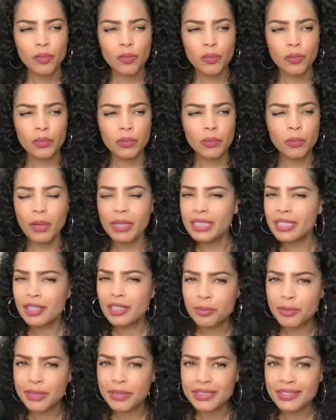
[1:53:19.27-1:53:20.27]
One of the
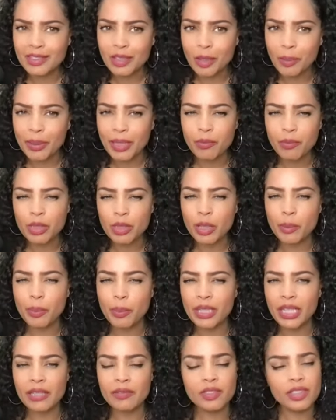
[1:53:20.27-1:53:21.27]
reasons nobody really
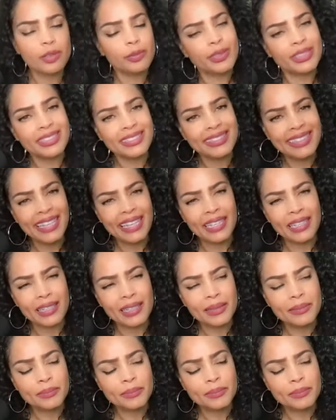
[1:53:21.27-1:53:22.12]
believed she was sick